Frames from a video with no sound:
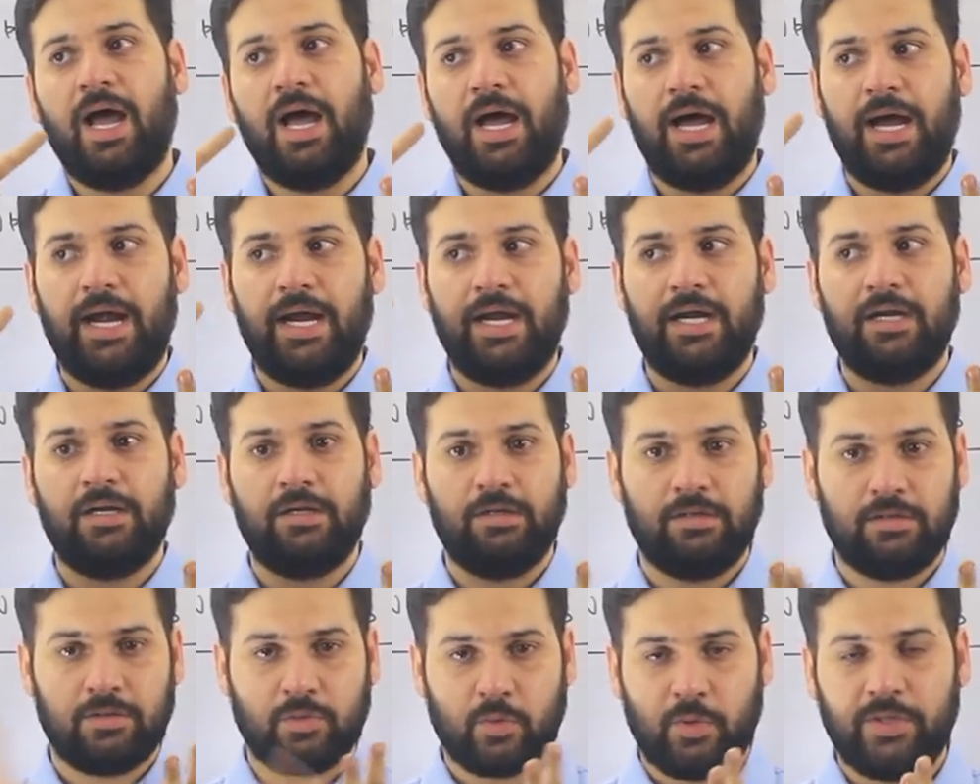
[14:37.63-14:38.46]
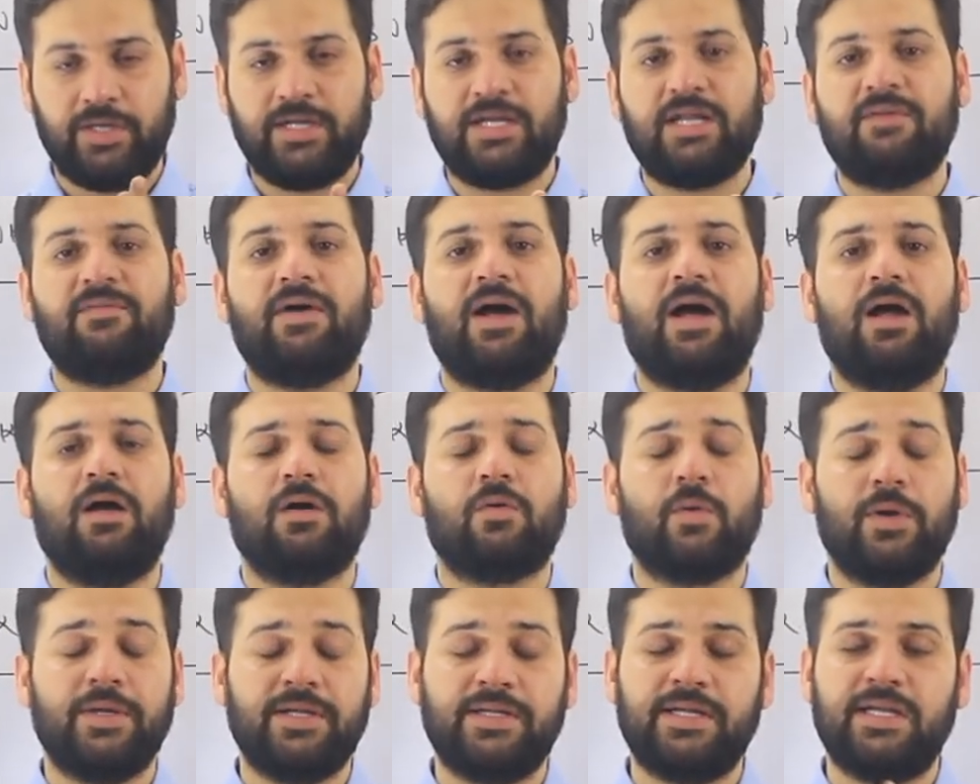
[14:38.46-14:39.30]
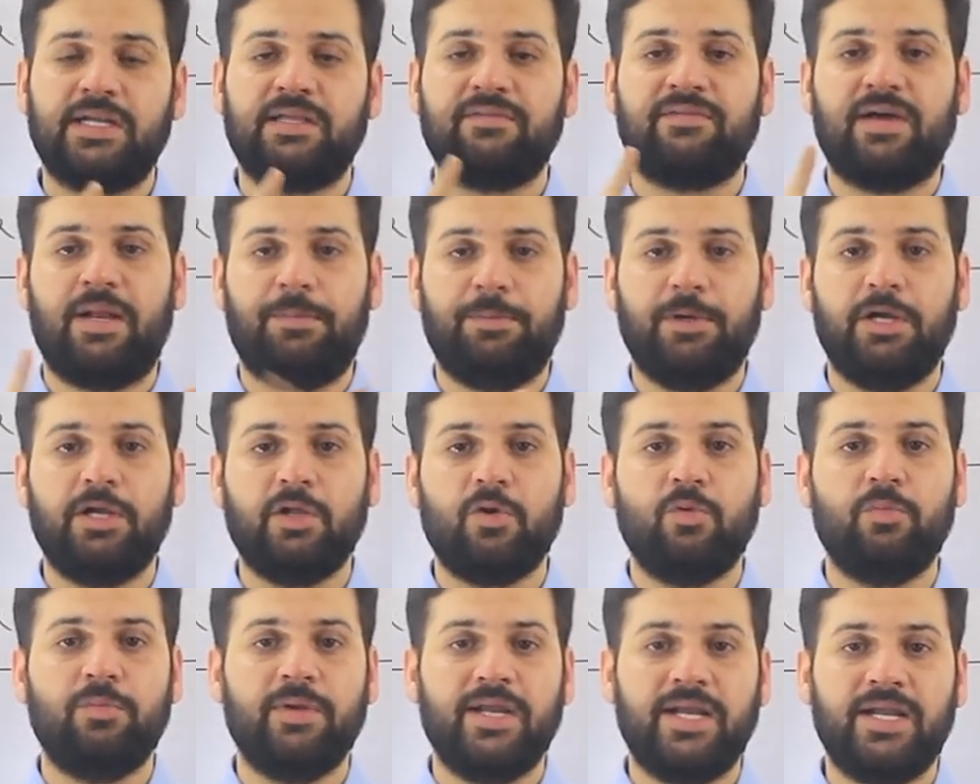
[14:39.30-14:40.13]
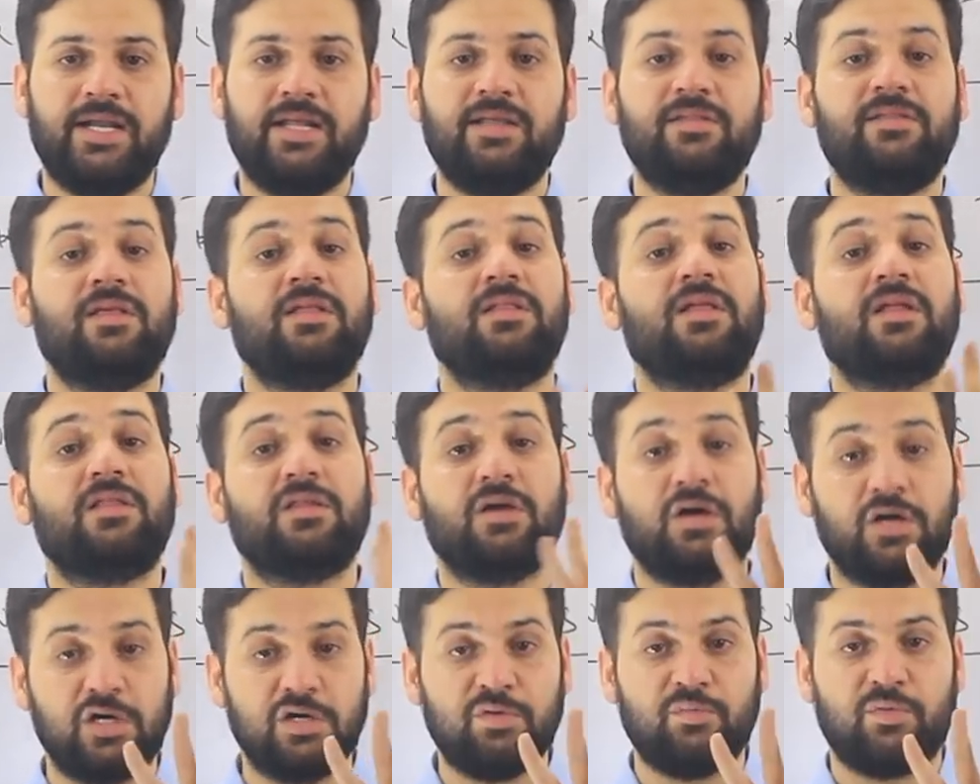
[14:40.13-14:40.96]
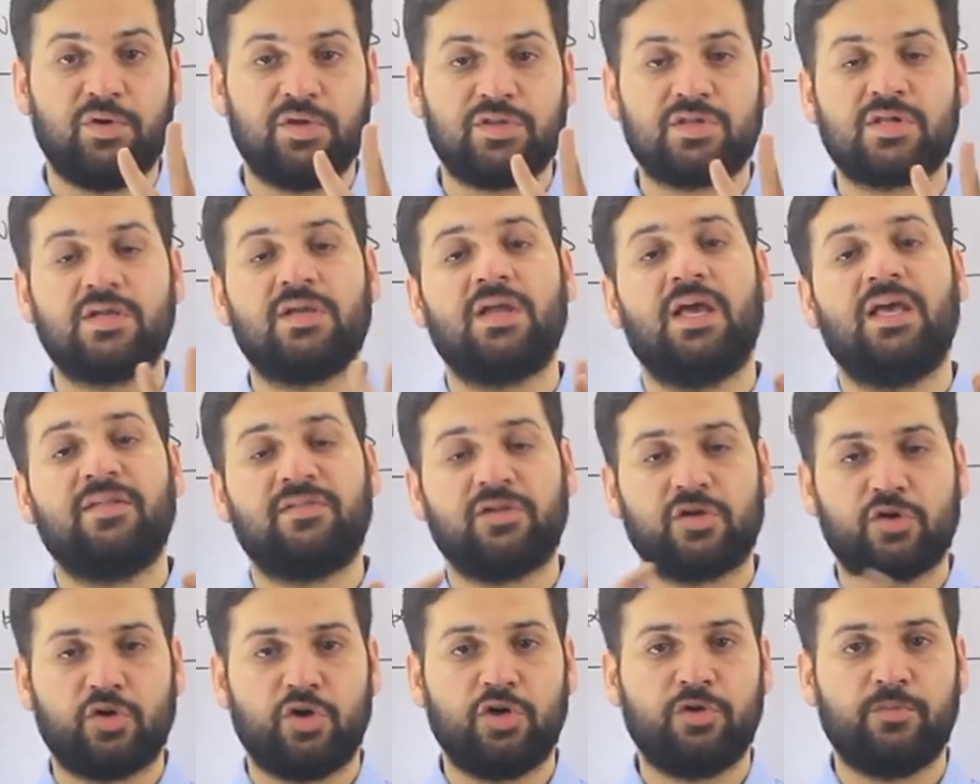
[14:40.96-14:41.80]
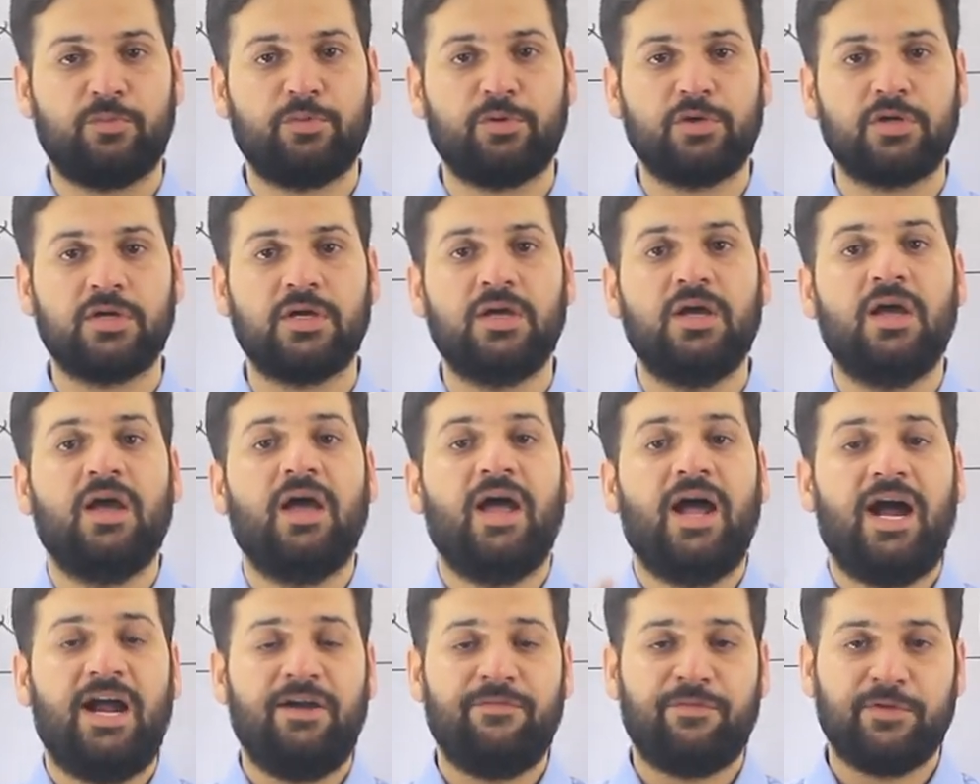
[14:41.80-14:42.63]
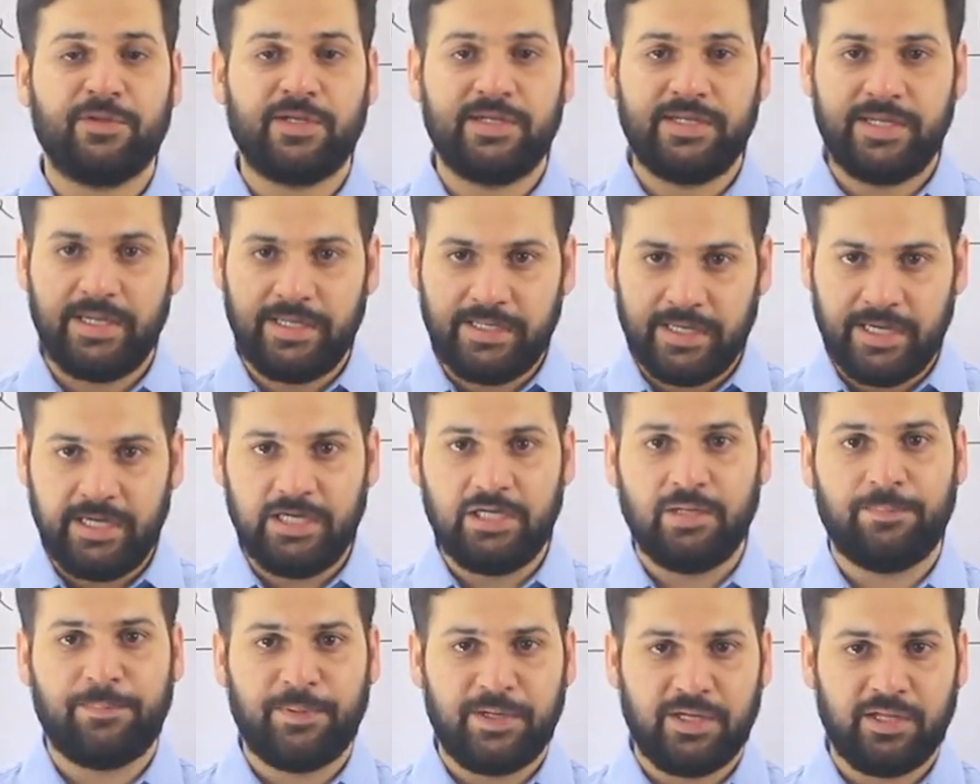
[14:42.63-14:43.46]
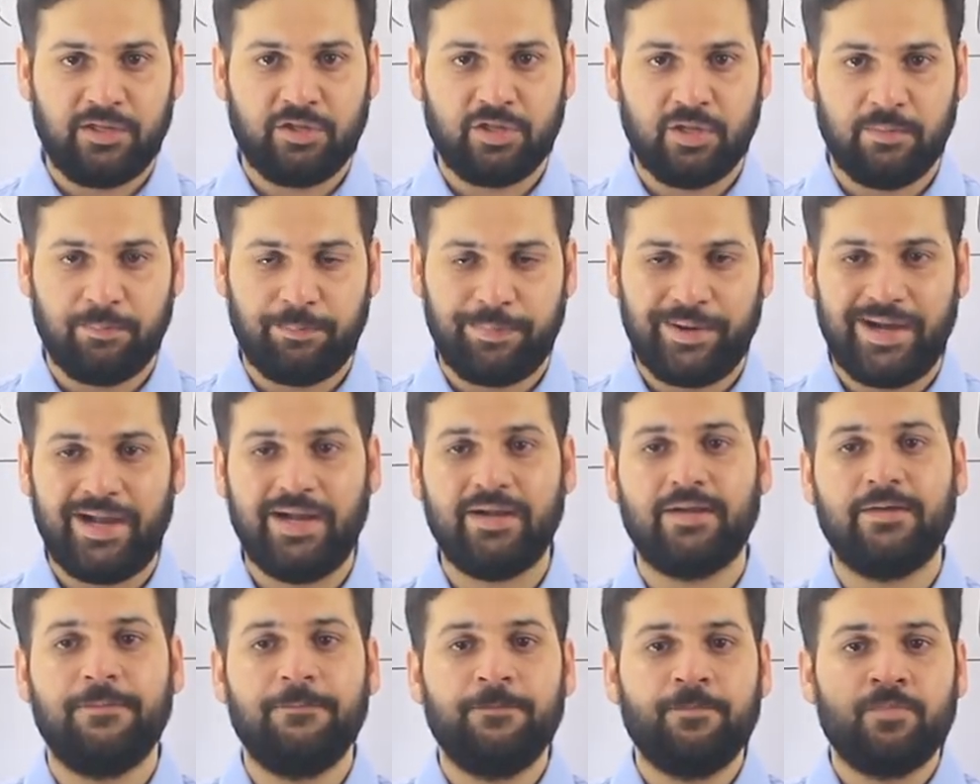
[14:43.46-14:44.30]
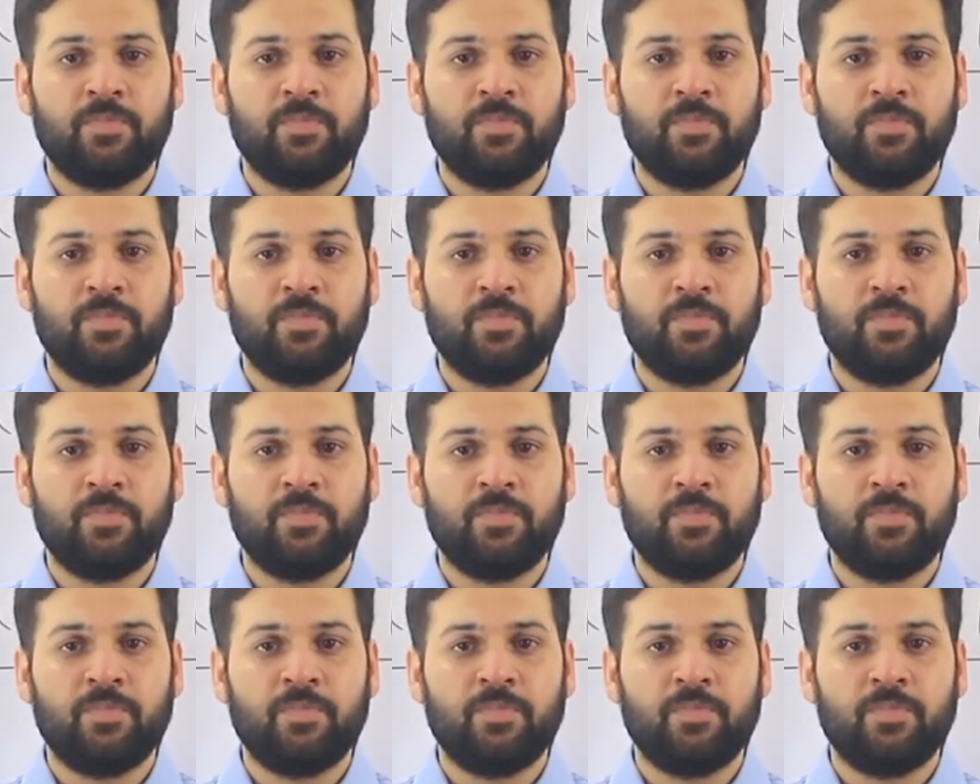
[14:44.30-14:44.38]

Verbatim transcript: And Quantitative Aptitude Made Easy, the third version, is a good book. And for the data interpretation part,